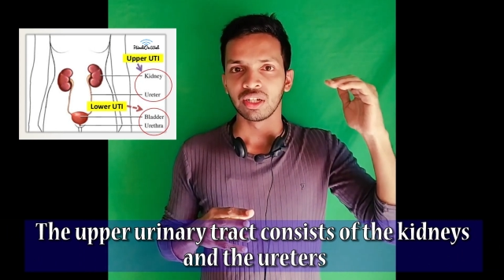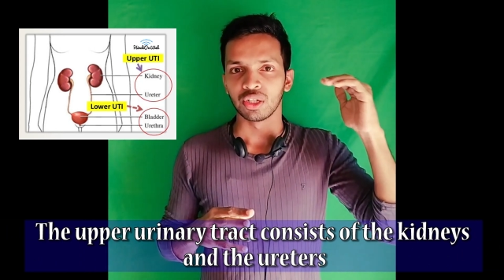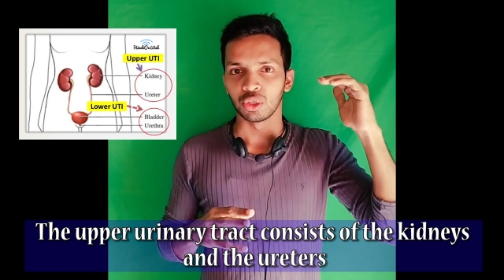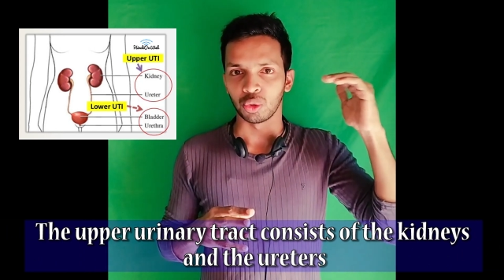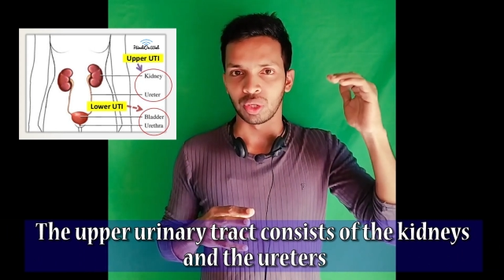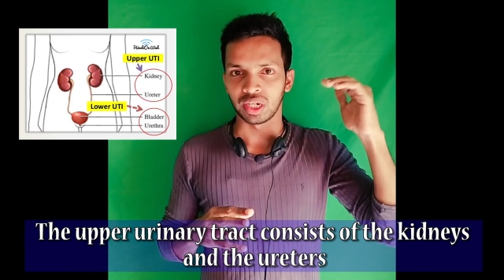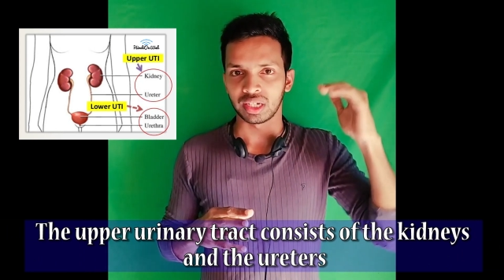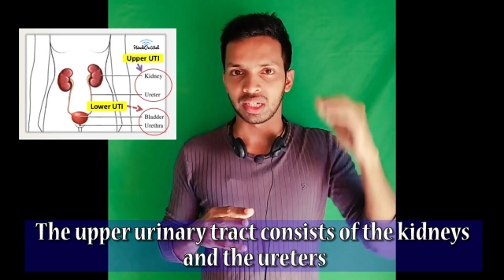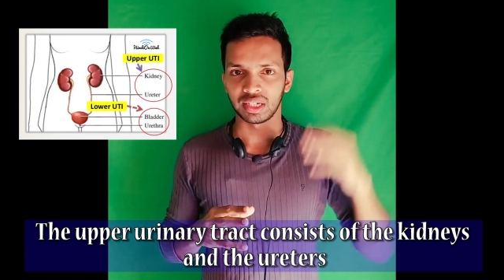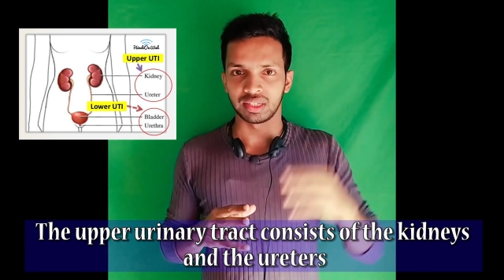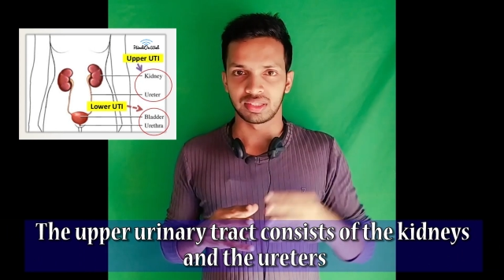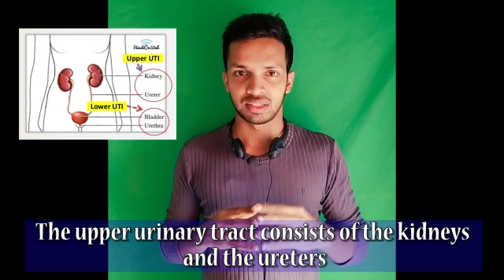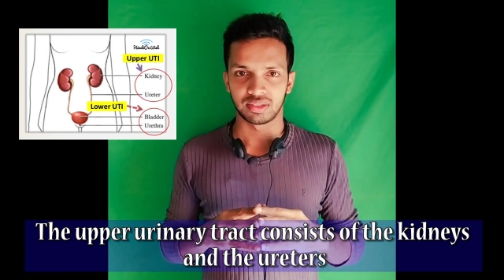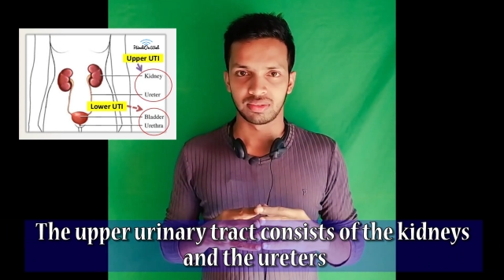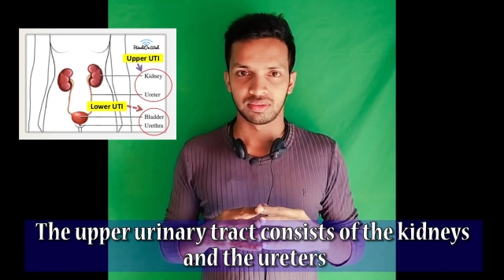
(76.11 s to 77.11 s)

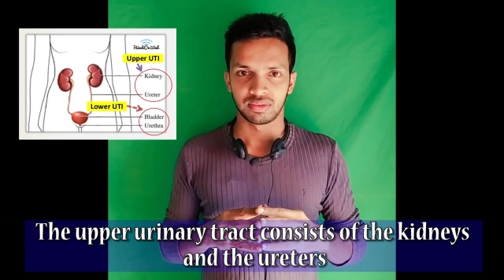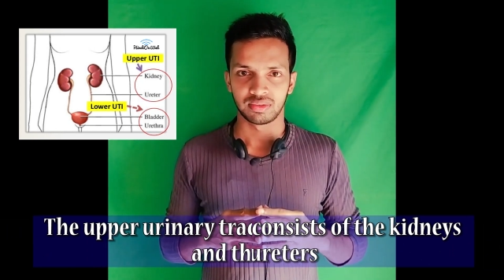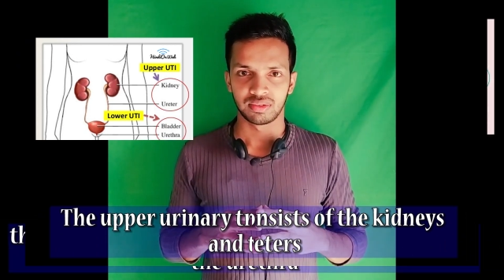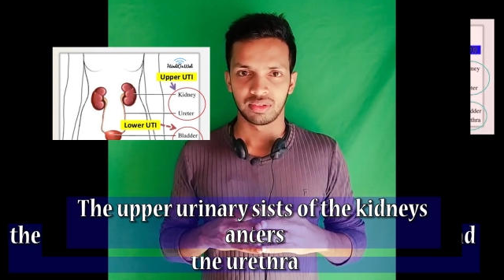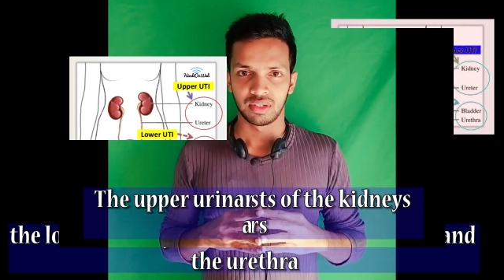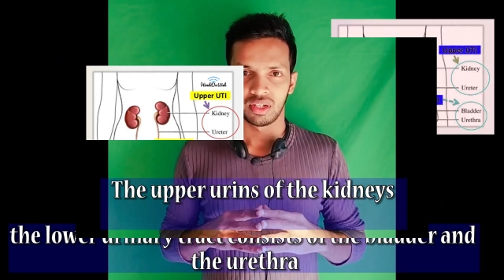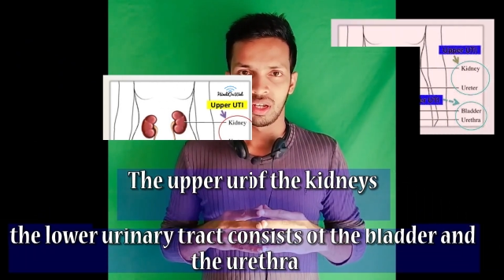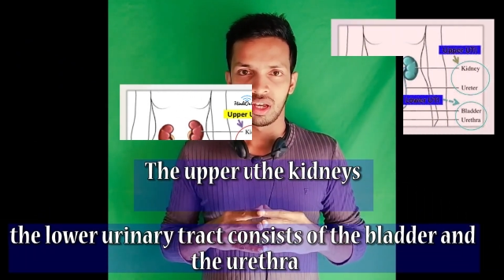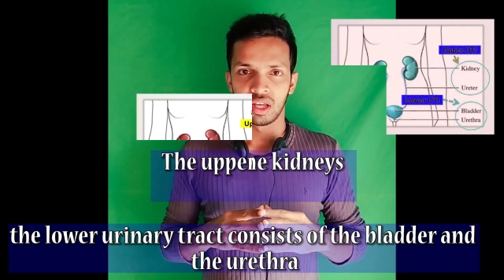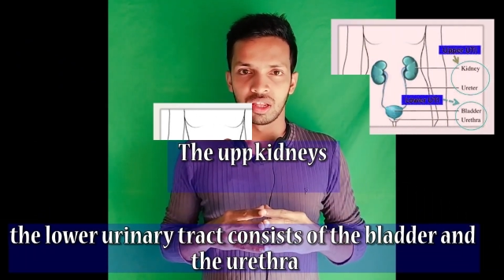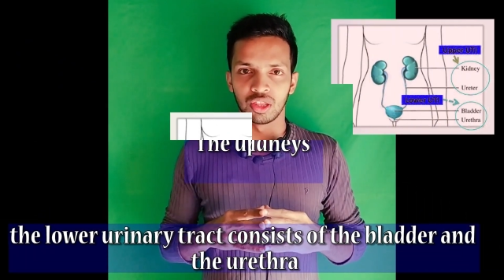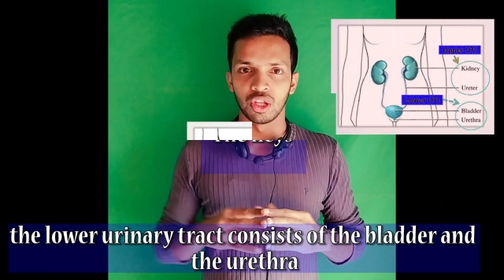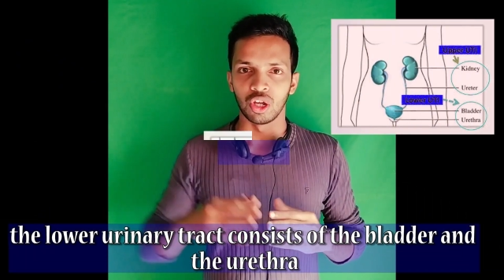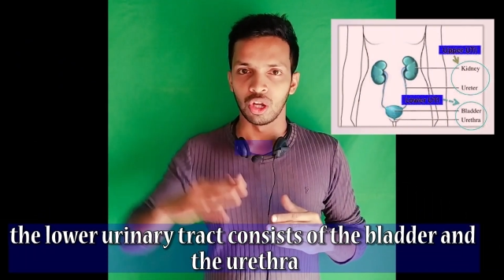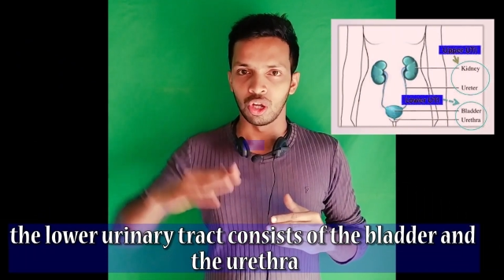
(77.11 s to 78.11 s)
ureters. The